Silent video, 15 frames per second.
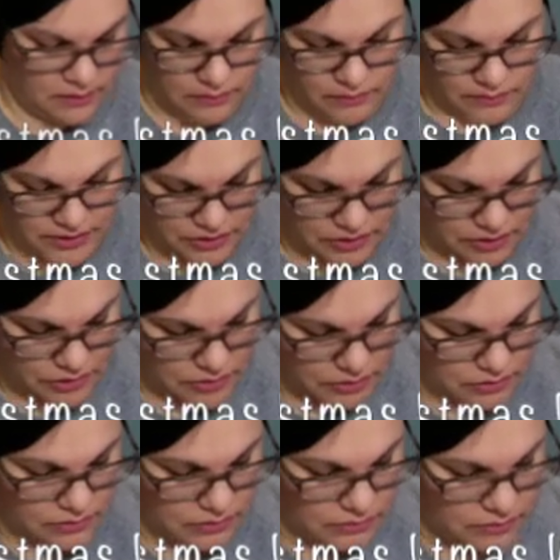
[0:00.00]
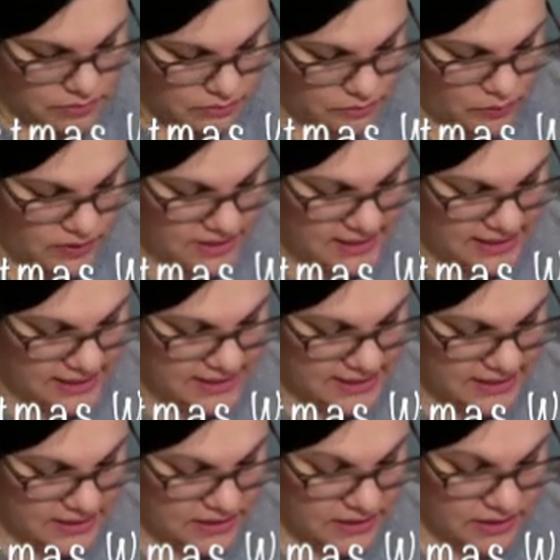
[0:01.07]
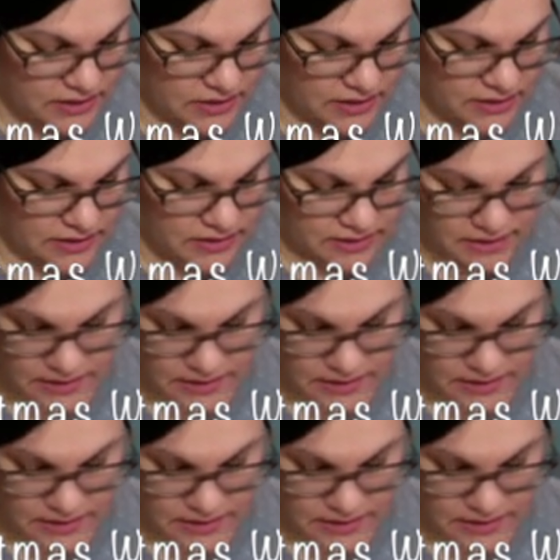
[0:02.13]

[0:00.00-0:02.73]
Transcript: which was an easy stitch. I could just